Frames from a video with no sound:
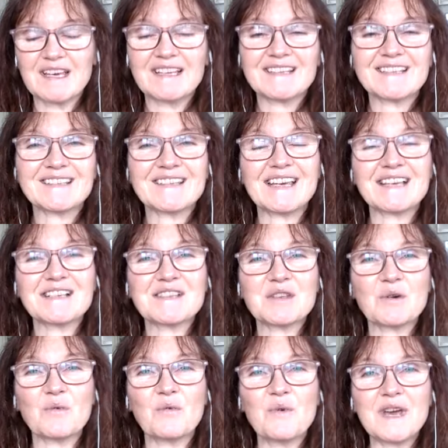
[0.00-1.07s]
the things that
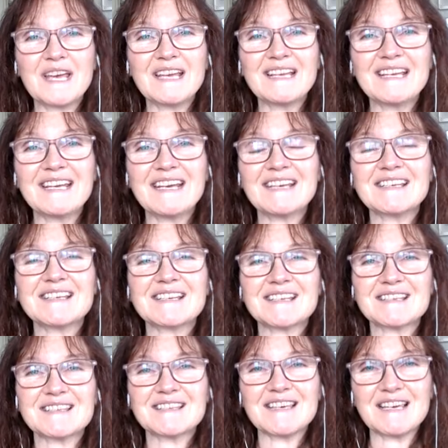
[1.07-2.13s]
we need to
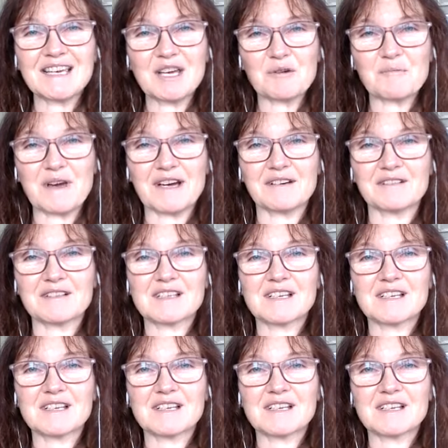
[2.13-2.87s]
think about